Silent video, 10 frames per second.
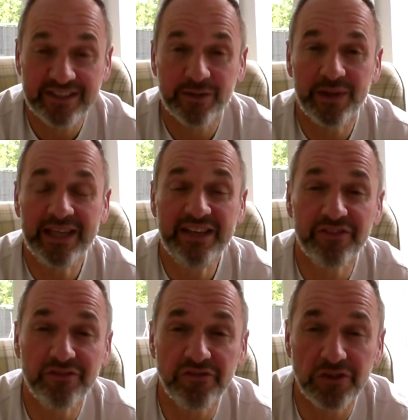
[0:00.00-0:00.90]
to
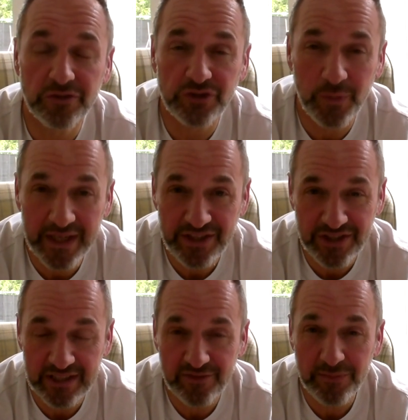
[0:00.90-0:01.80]
even
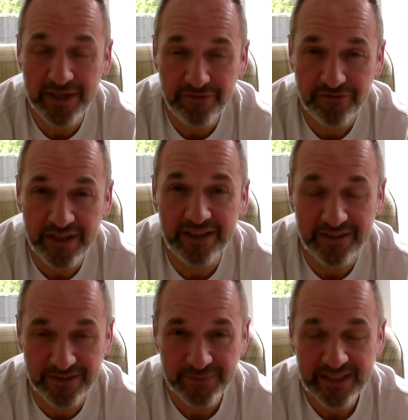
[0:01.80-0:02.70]
fluctuation, never mind failure.